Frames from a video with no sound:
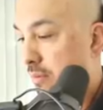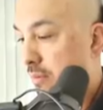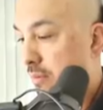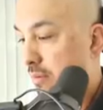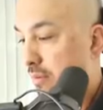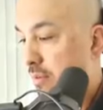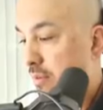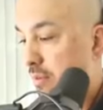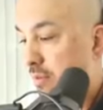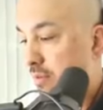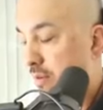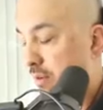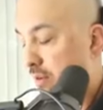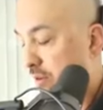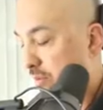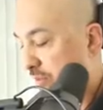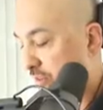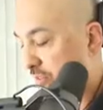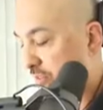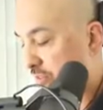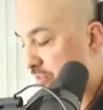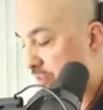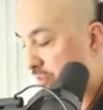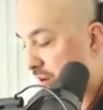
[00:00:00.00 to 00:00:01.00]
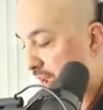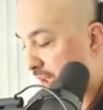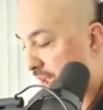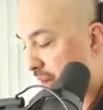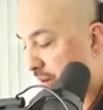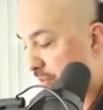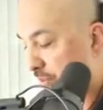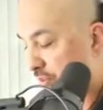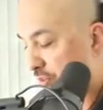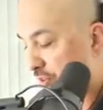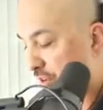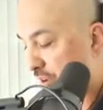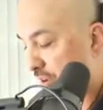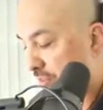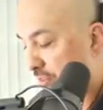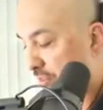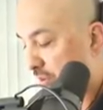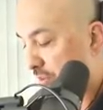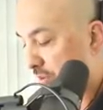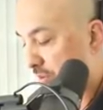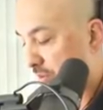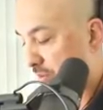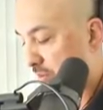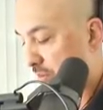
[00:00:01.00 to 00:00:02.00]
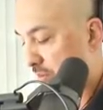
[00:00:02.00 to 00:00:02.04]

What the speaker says: Let's go to Mr. Adam Schefter.